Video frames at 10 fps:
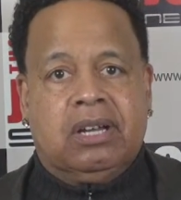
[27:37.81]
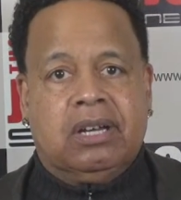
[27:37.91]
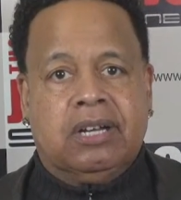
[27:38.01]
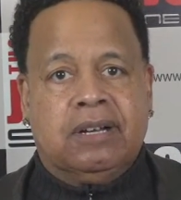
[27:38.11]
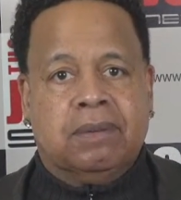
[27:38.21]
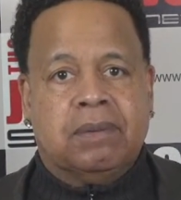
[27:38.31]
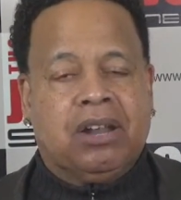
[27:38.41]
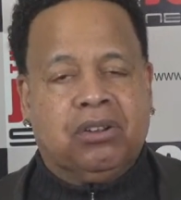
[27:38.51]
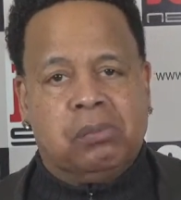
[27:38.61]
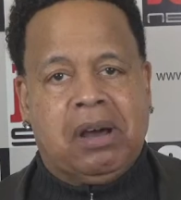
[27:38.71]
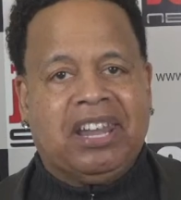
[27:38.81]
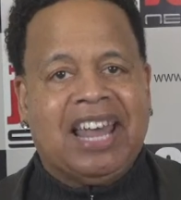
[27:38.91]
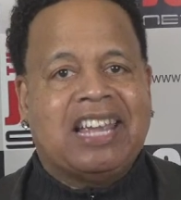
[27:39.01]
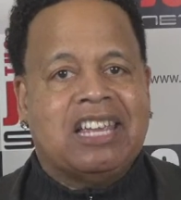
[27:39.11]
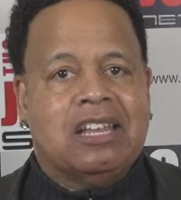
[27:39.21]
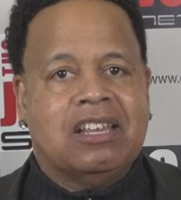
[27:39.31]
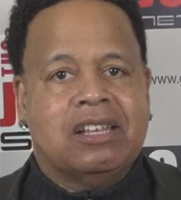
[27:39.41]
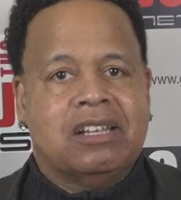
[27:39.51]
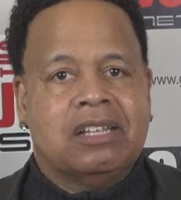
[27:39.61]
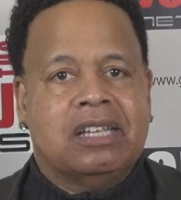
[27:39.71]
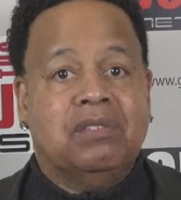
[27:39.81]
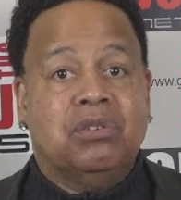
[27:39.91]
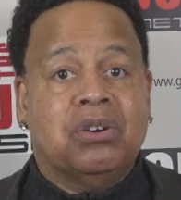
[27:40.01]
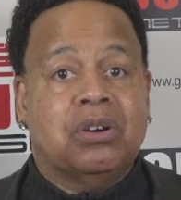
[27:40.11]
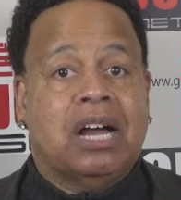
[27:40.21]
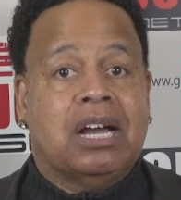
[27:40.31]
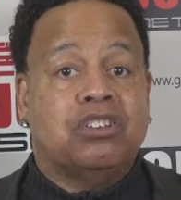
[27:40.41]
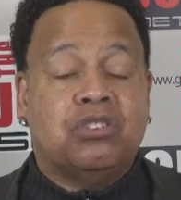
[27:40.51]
I don't know about Nike, even though I